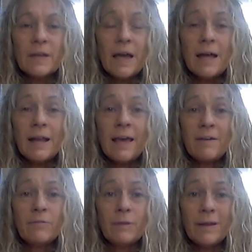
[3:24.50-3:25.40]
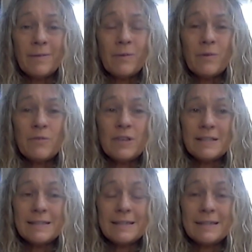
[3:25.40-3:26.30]
and however
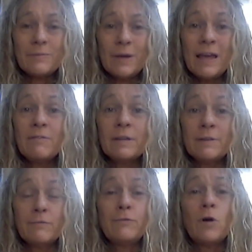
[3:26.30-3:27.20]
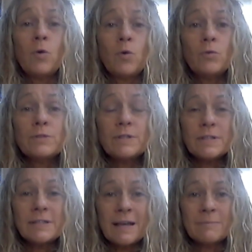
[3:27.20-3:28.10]
we're heavily involved at the
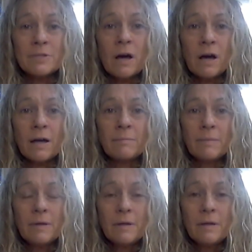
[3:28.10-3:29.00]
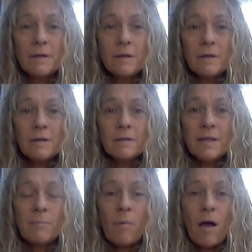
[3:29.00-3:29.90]
same time.
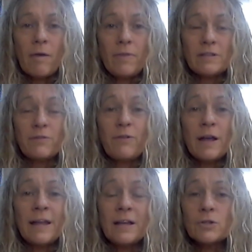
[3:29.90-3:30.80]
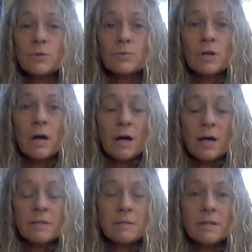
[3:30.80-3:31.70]
There's financial
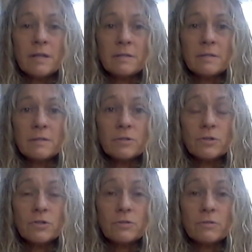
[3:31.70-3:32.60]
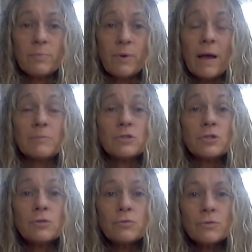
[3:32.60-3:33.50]
ties, there's perhaps
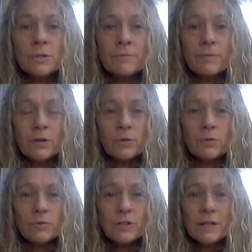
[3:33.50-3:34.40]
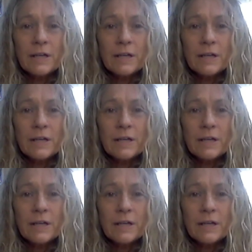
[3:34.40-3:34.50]
children involved.